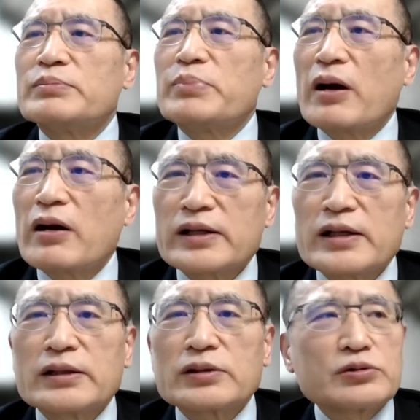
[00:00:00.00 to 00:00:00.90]

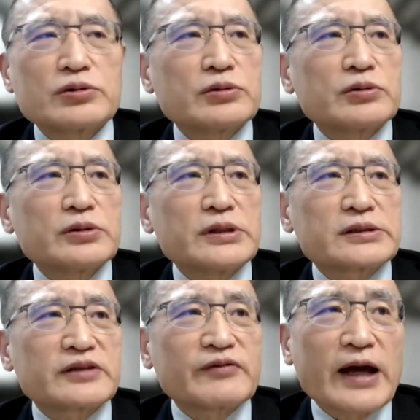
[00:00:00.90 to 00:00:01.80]
bargaining to its
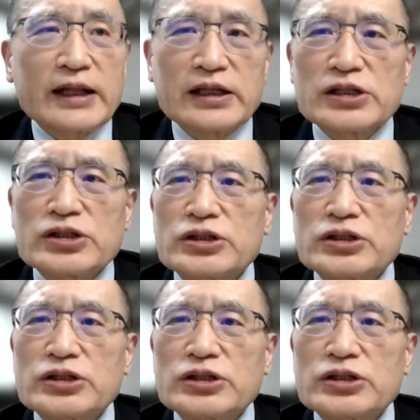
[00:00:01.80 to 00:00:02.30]
advantage.